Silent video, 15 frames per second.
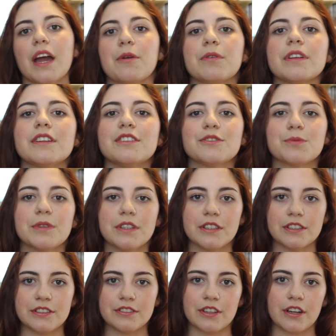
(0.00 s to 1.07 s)
I really just wanted
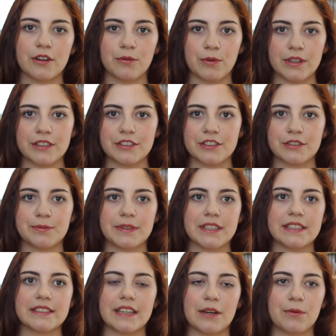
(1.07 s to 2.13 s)
to start one just
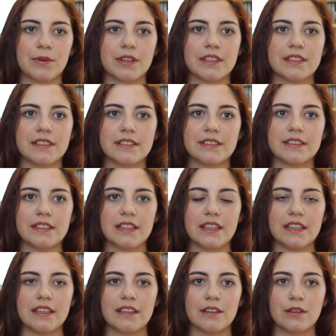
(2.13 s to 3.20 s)
because I wanted to
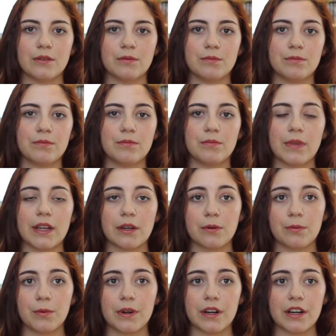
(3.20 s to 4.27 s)
see
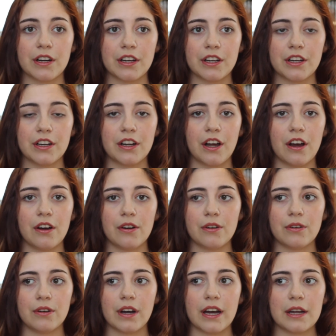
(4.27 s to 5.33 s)
where it could go.